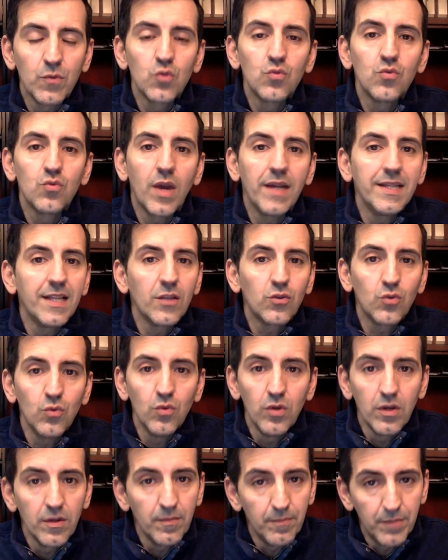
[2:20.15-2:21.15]
Try not to
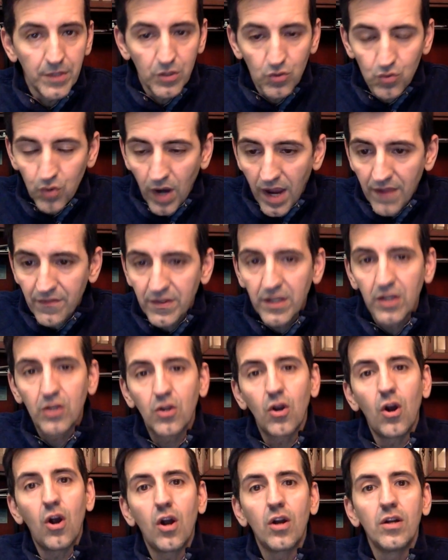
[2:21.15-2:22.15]
be driving a
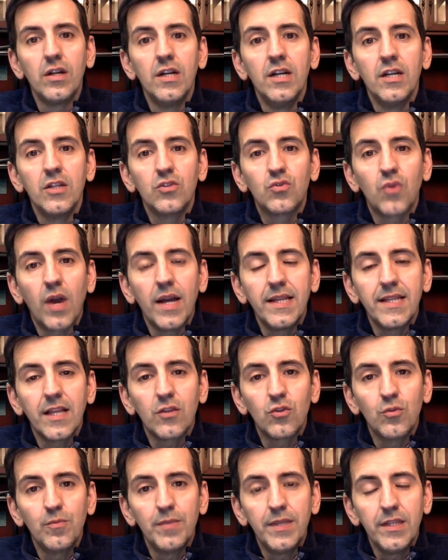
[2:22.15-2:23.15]
car. Try not
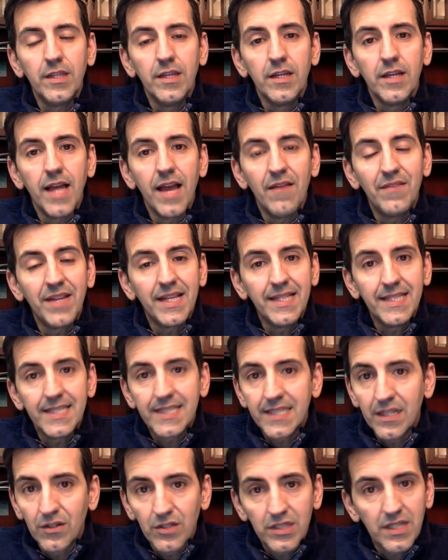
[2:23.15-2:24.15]
to be having any
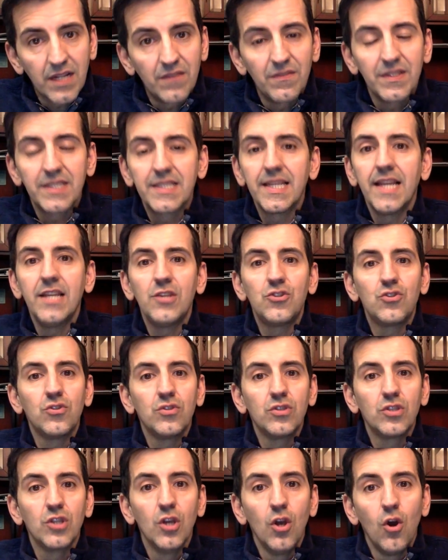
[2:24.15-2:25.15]
serious
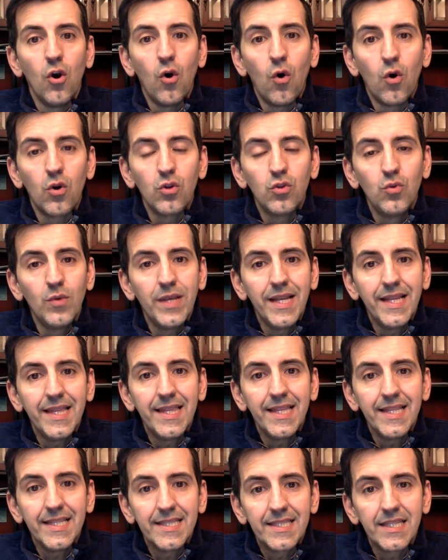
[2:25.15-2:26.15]
conversations or doing
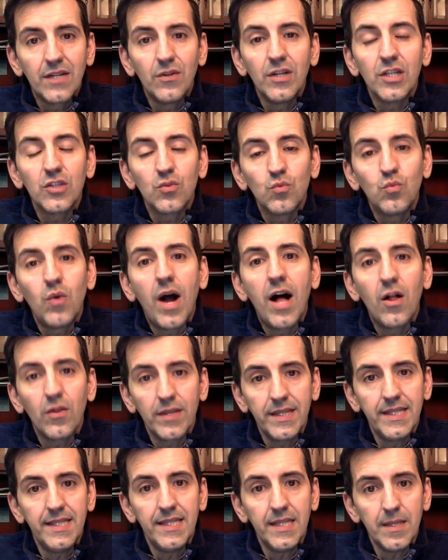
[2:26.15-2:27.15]
anything serious while
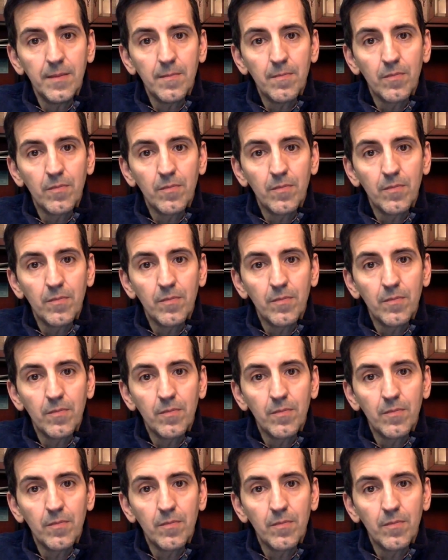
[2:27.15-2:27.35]
eating.